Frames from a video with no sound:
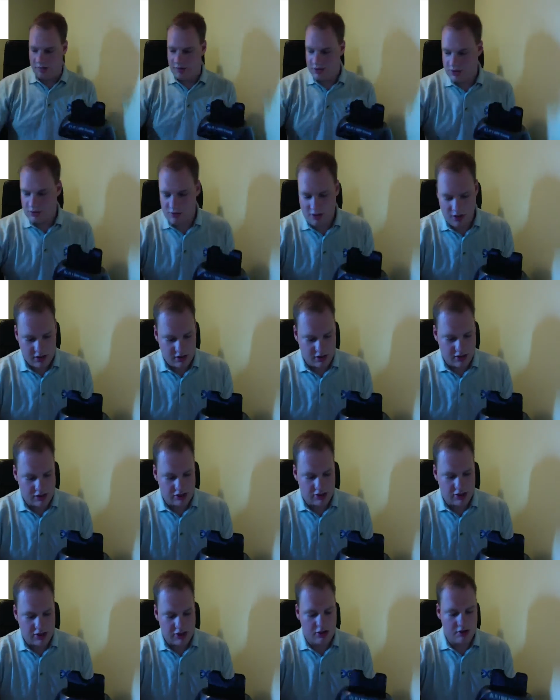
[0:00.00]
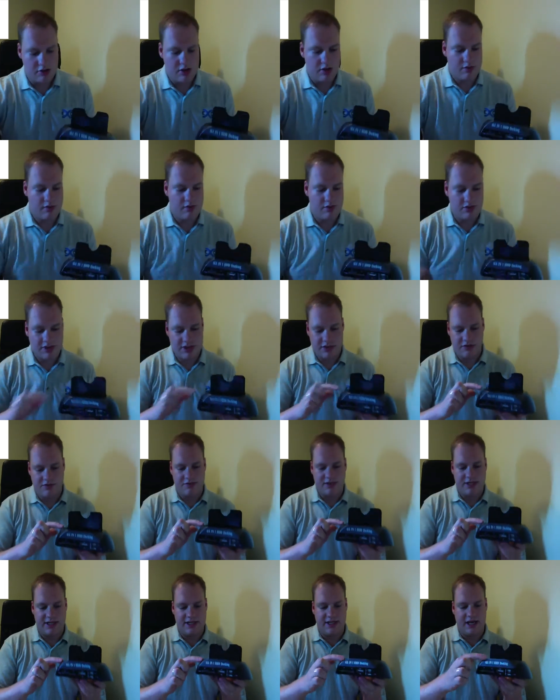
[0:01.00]
It's quite a nice looking unit,
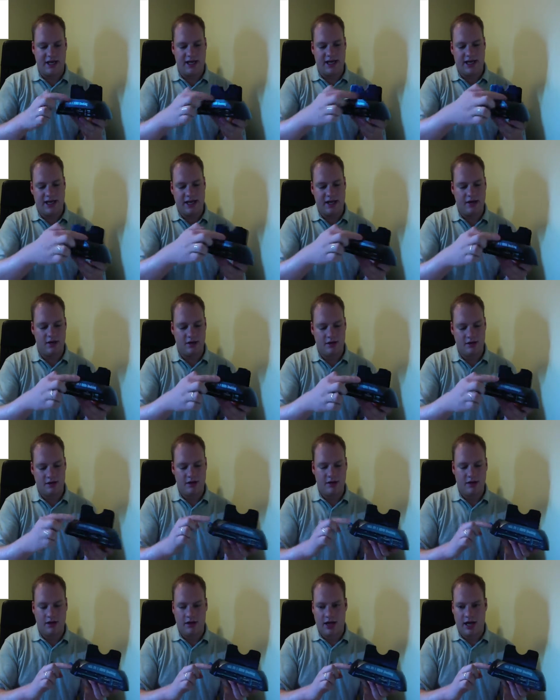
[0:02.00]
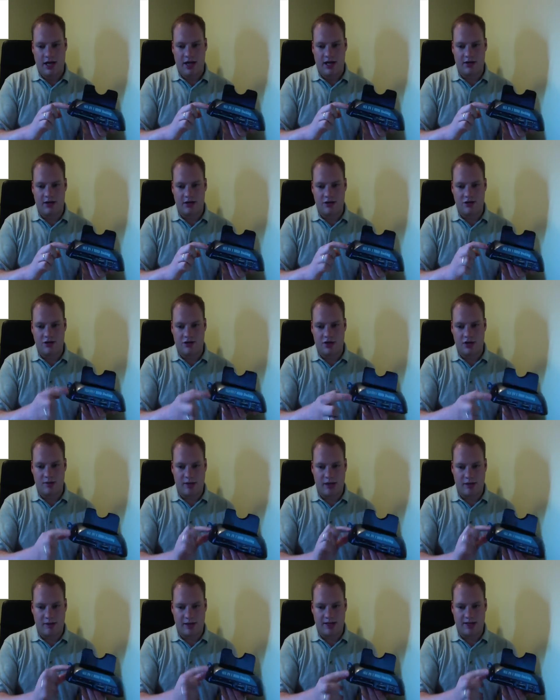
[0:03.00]
silver detailing here and shiny
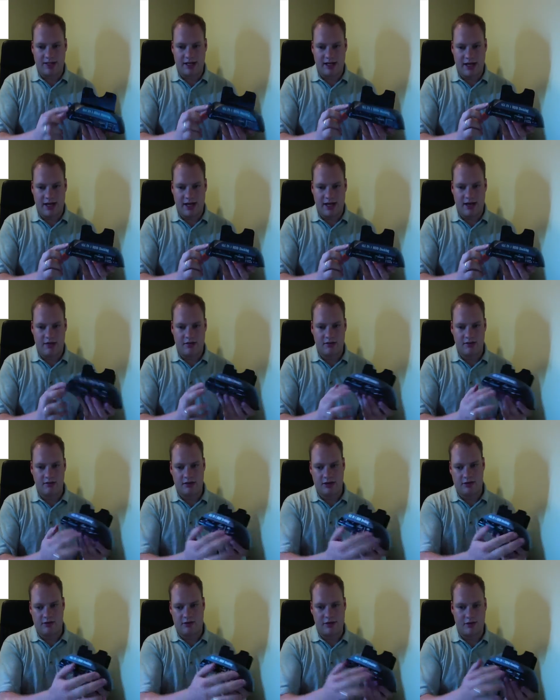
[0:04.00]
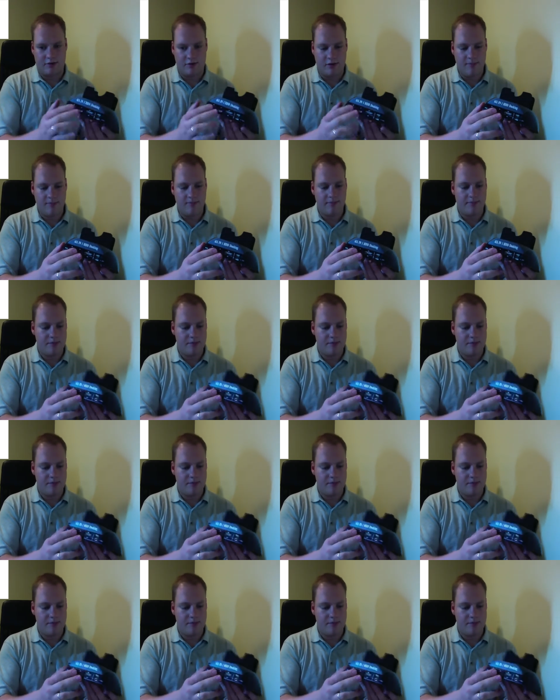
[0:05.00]
black plastic here and around the front.